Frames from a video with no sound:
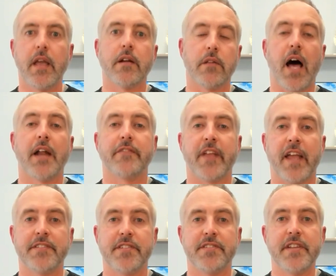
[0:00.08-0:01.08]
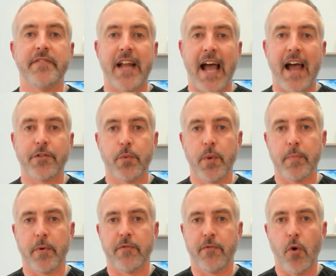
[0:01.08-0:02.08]
a lot of cases, even after we
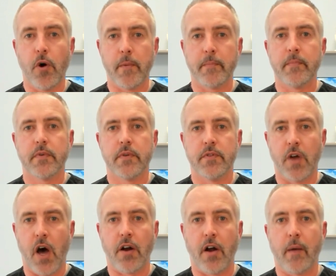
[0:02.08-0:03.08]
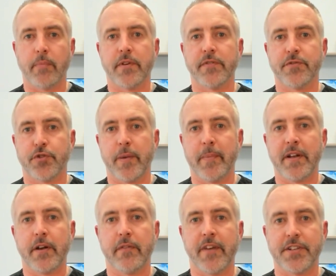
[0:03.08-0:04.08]
perform non-operative treatment
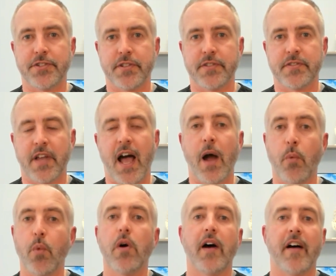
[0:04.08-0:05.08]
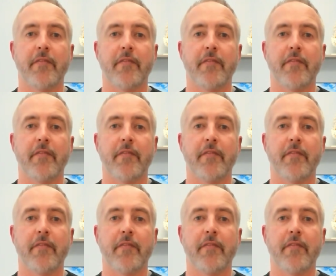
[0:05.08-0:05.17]
interventions, I will have